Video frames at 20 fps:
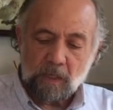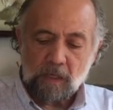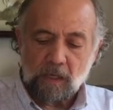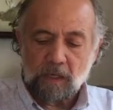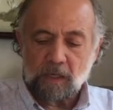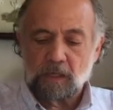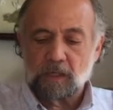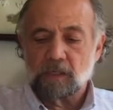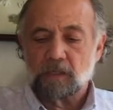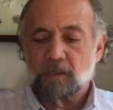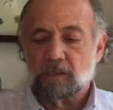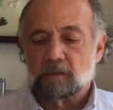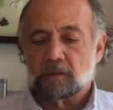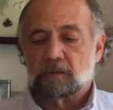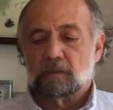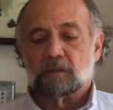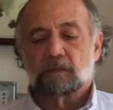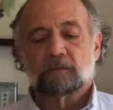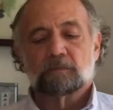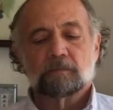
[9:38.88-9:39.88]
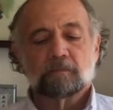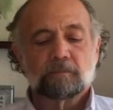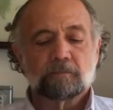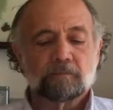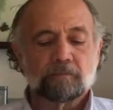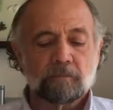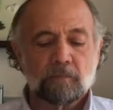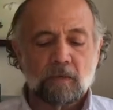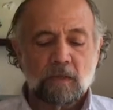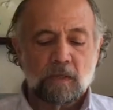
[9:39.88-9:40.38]
And
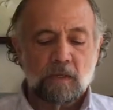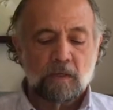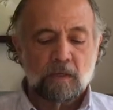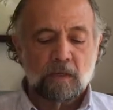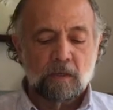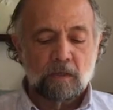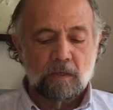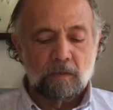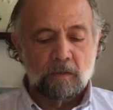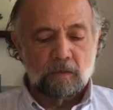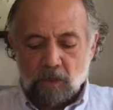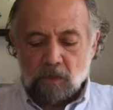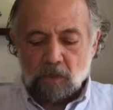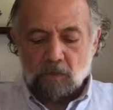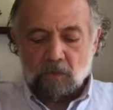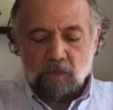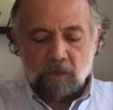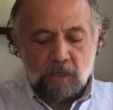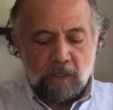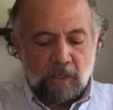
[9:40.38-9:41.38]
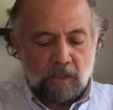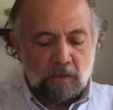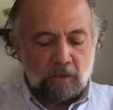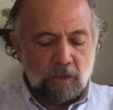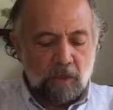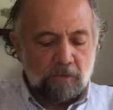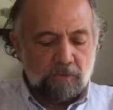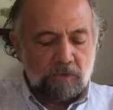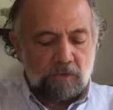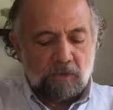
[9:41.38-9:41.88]
we're getting
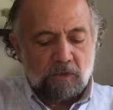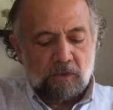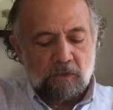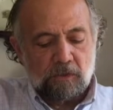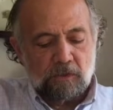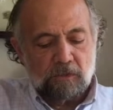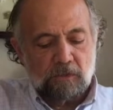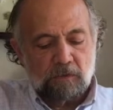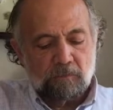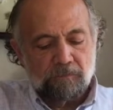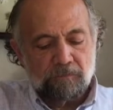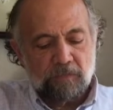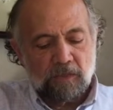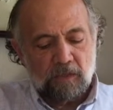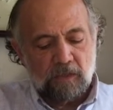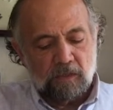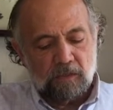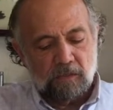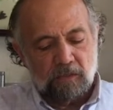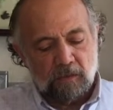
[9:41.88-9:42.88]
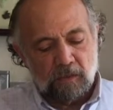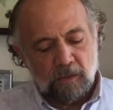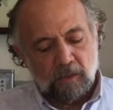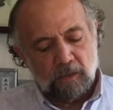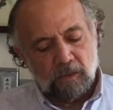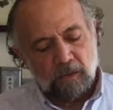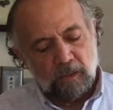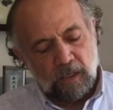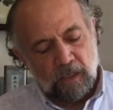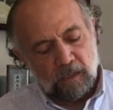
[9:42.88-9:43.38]
close to
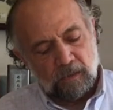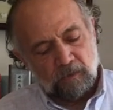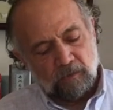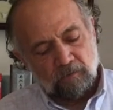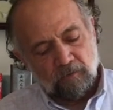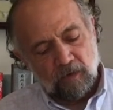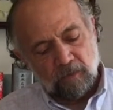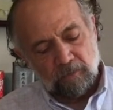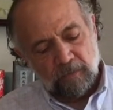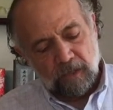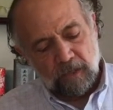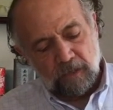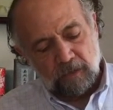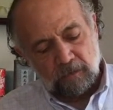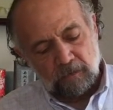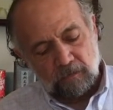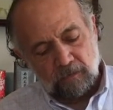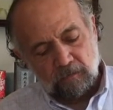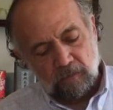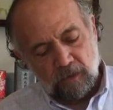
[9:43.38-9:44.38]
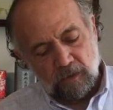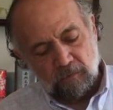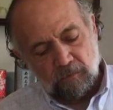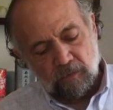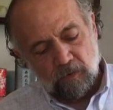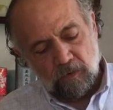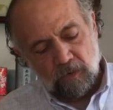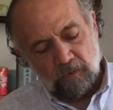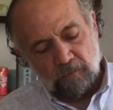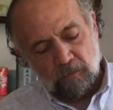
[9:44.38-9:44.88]
the end of our minute. I'm
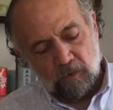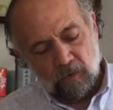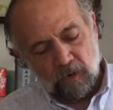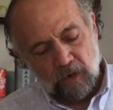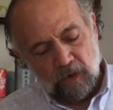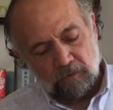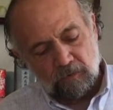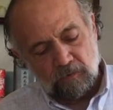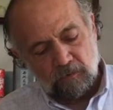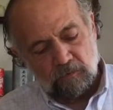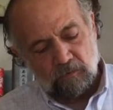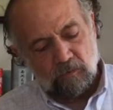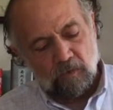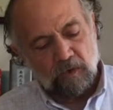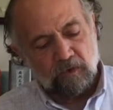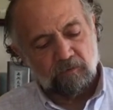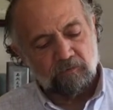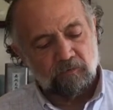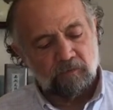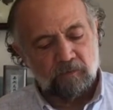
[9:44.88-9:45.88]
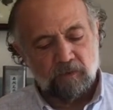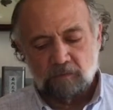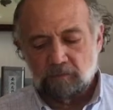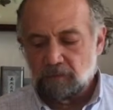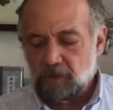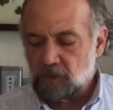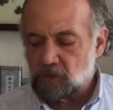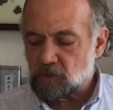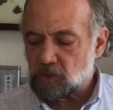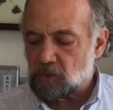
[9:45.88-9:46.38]
going to pour out water from the
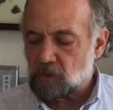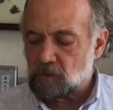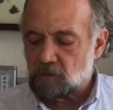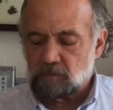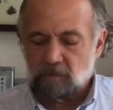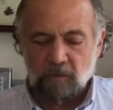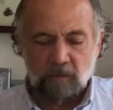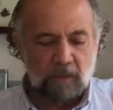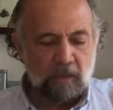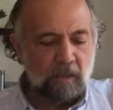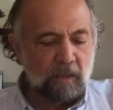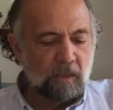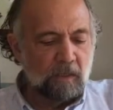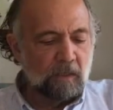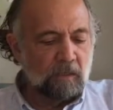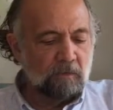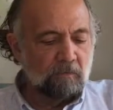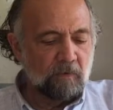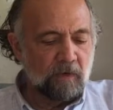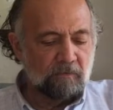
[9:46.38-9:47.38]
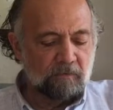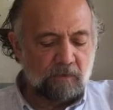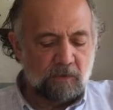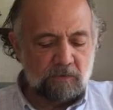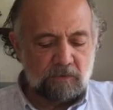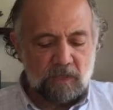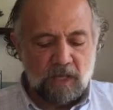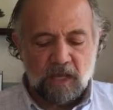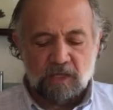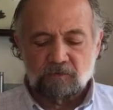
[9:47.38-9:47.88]
pitcher. Wait
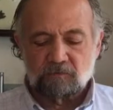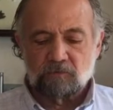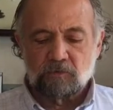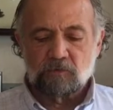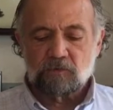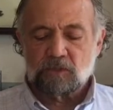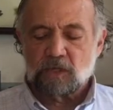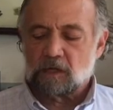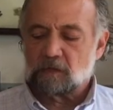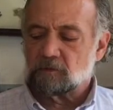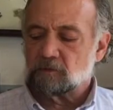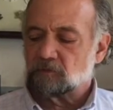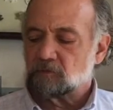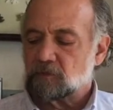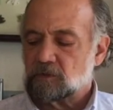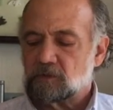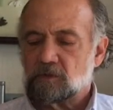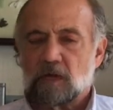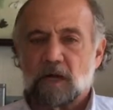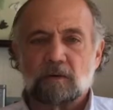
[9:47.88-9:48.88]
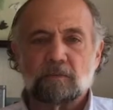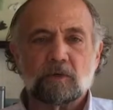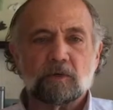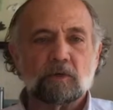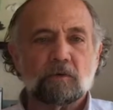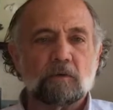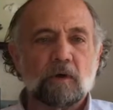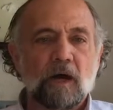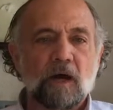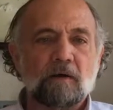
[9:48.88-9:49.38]
those last few seconds for the timer to
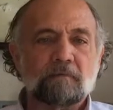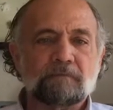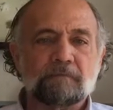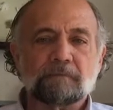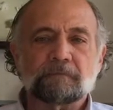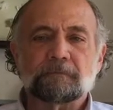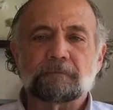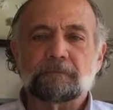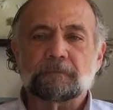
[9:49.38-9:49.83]
go off.